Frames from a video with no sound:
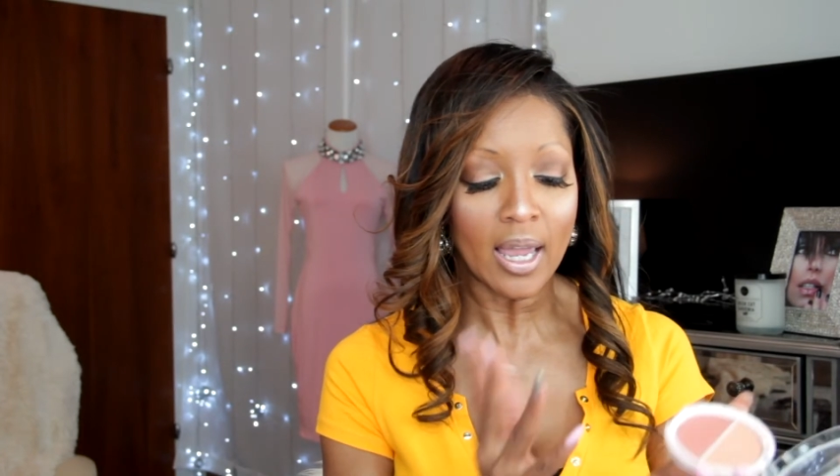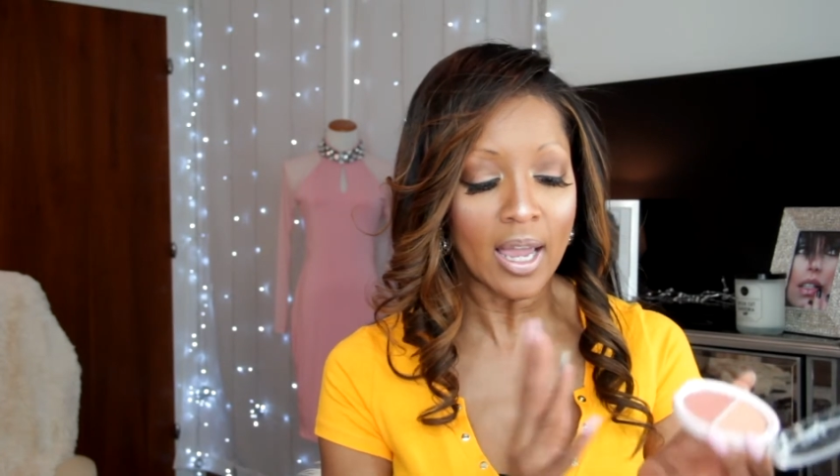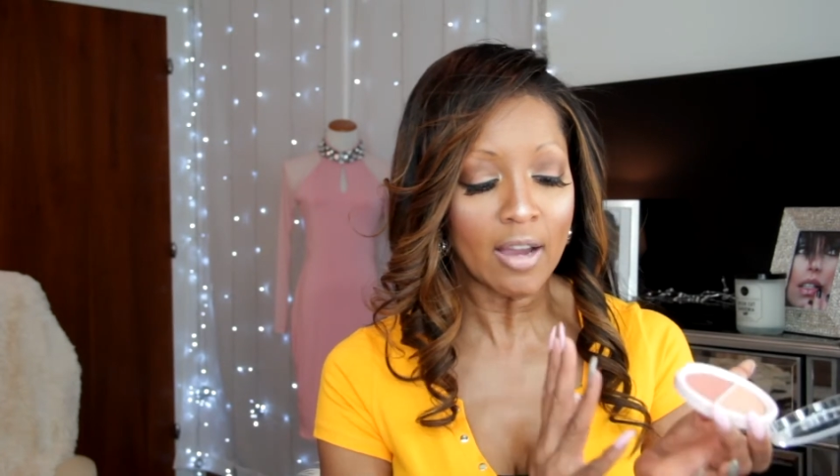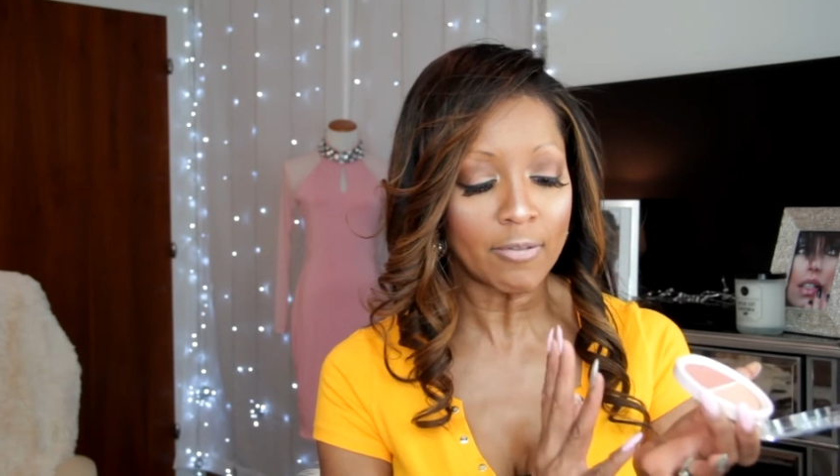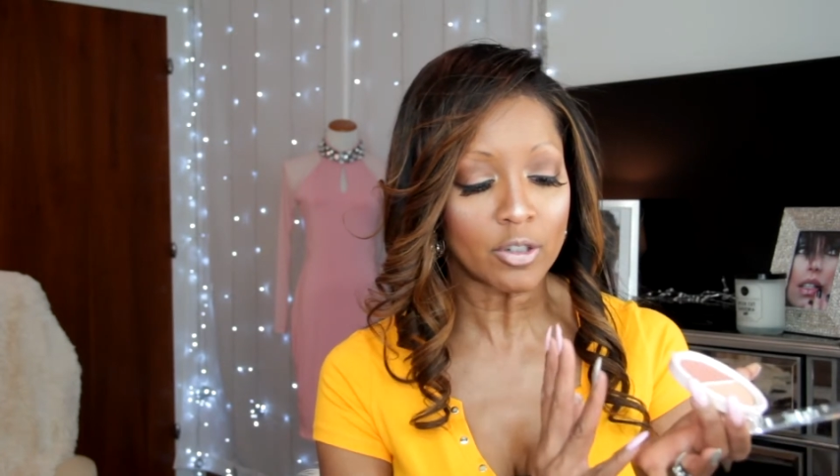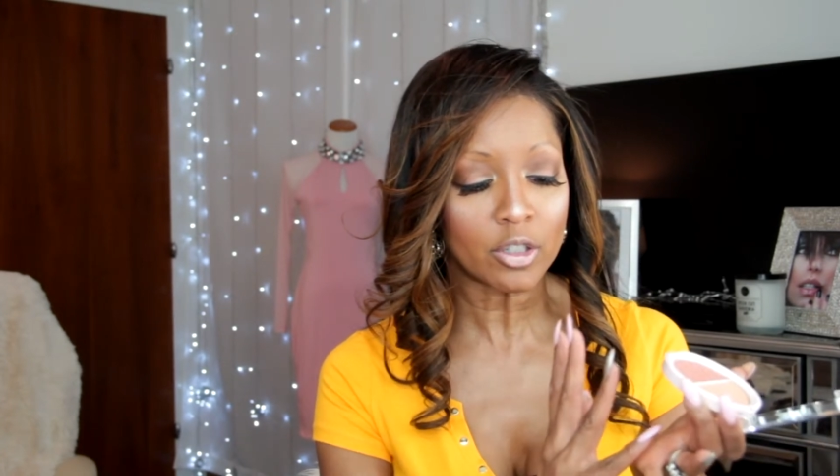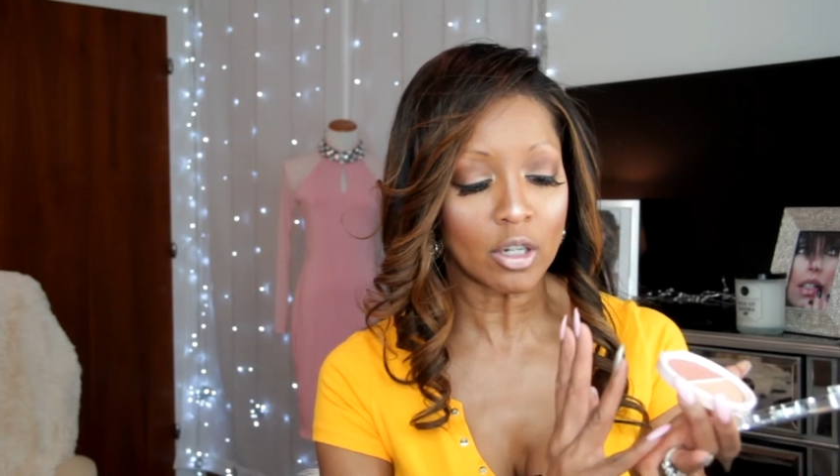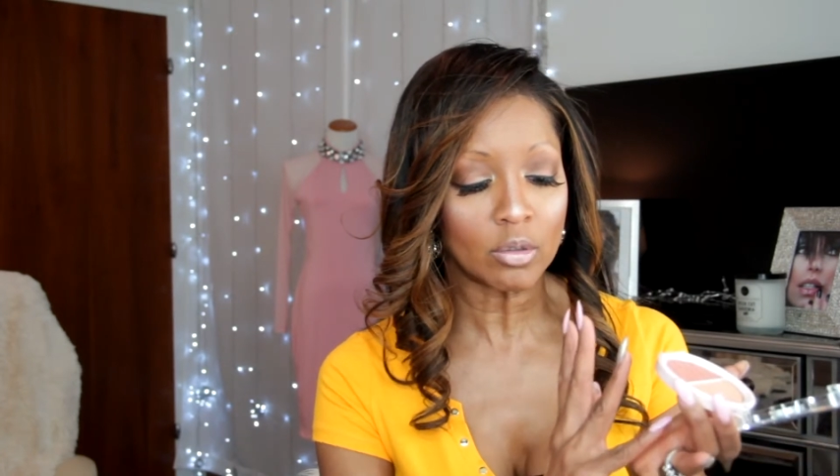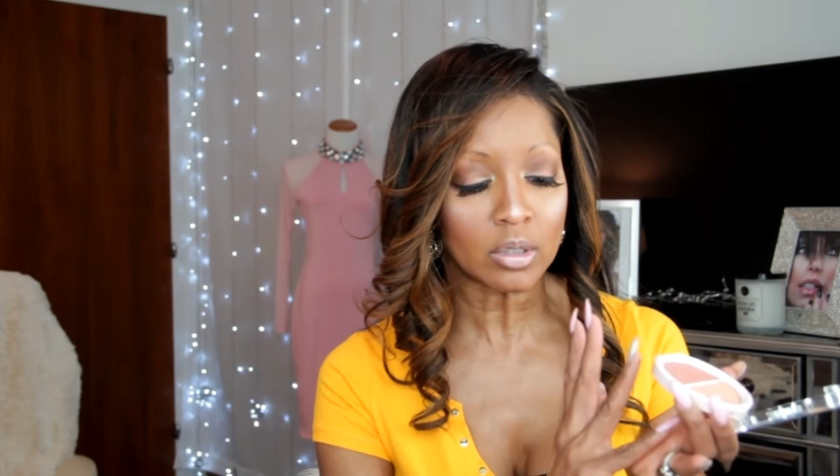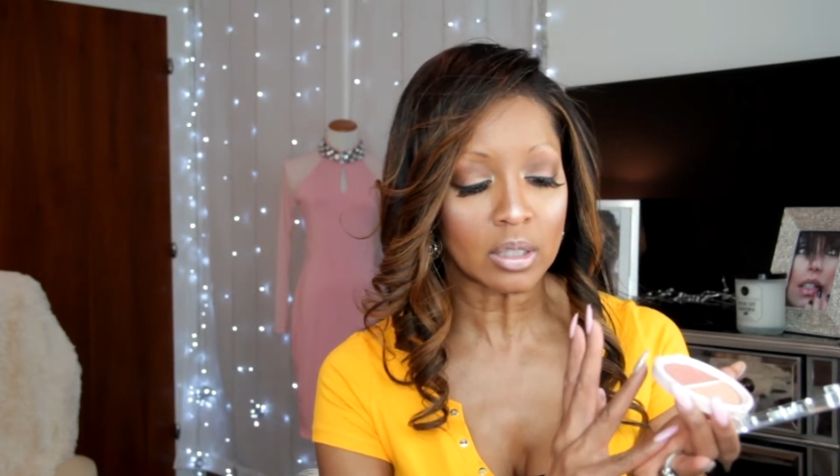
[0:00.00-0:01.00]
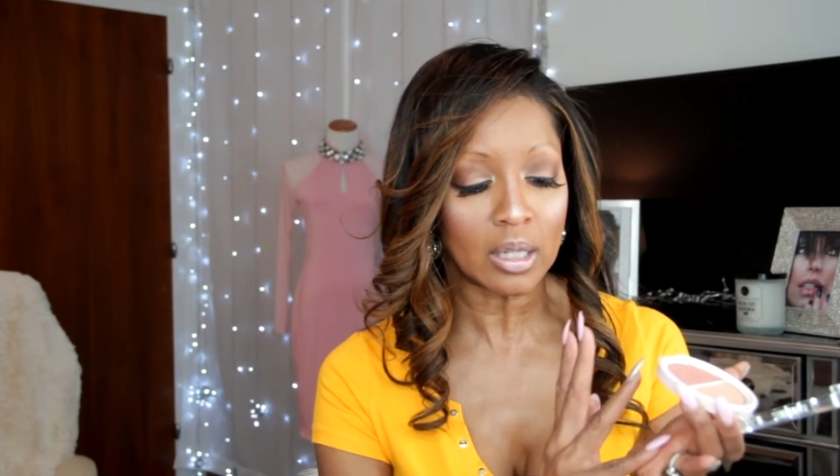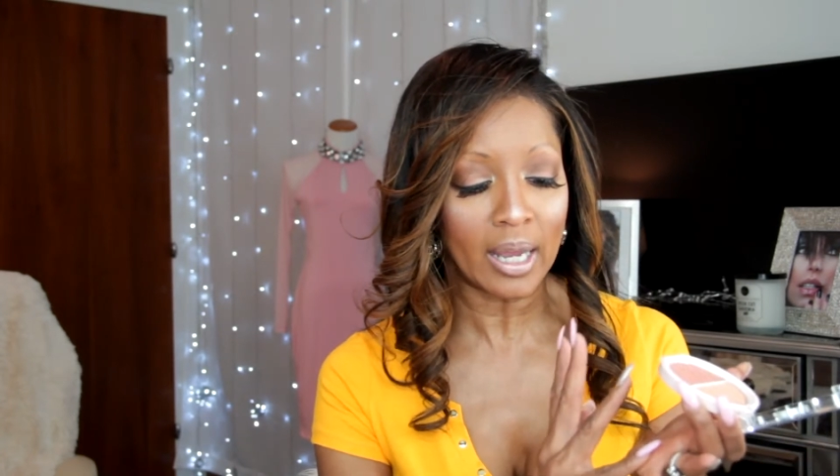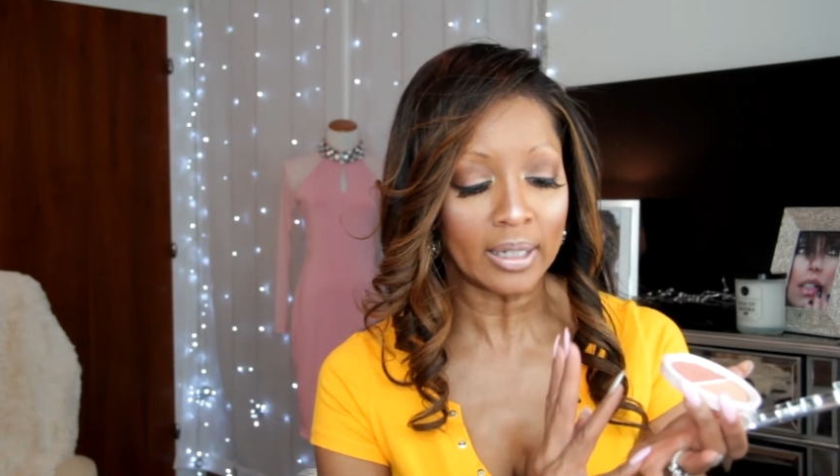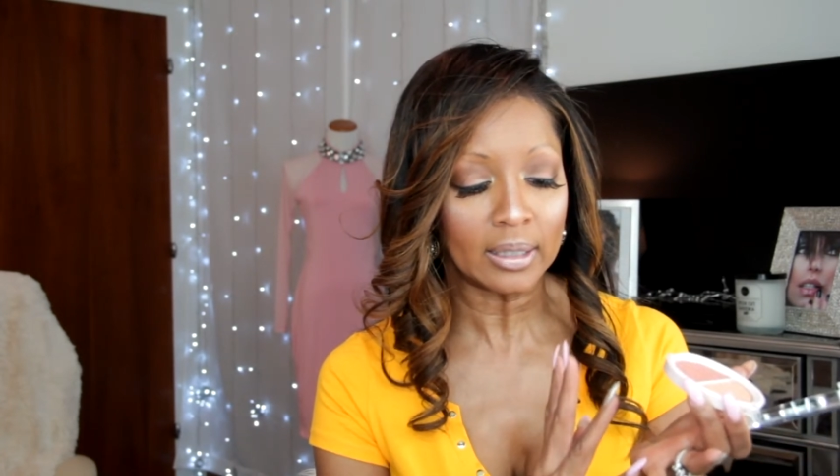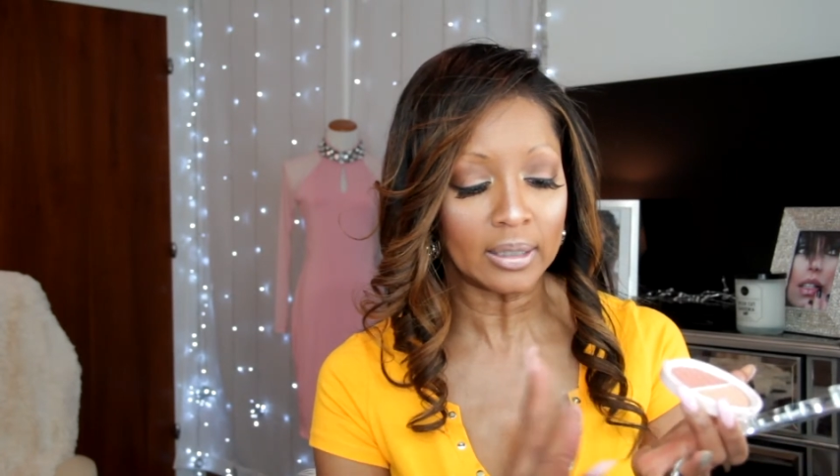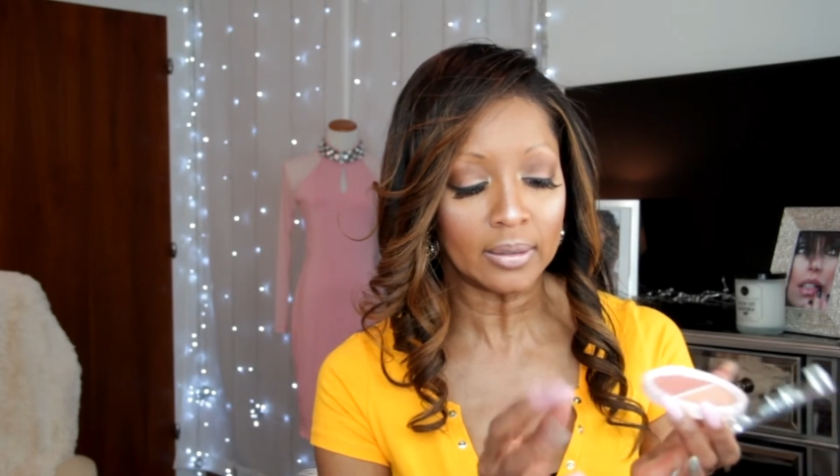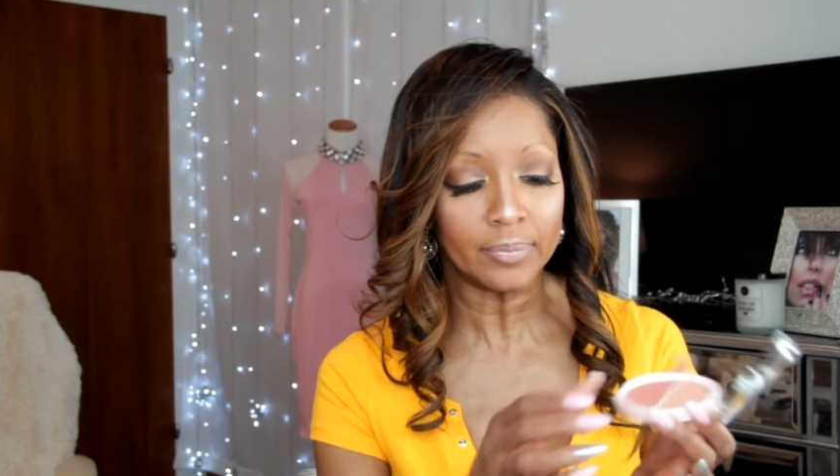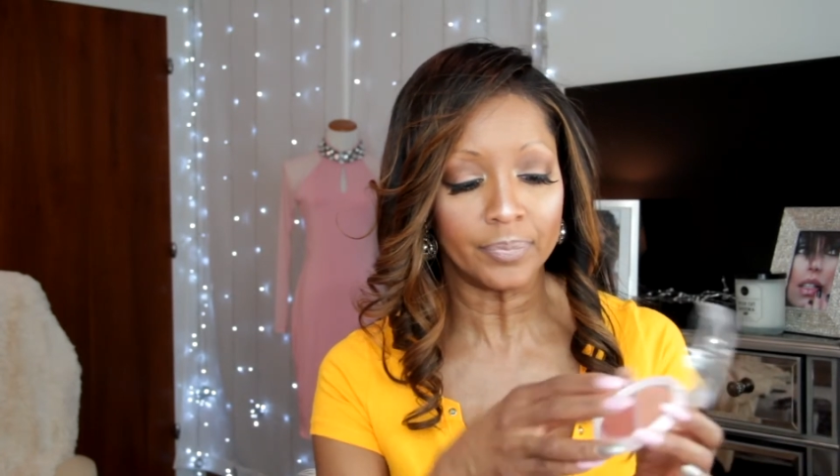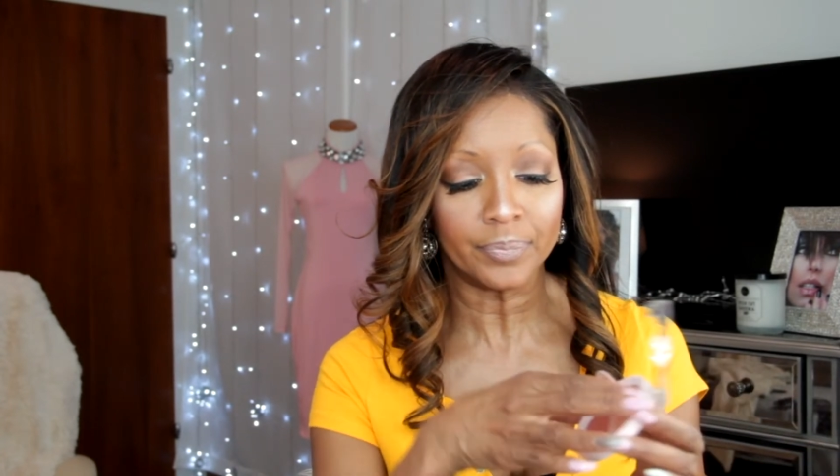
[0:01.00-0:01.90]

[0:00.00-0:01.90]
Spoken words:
ever so slightly.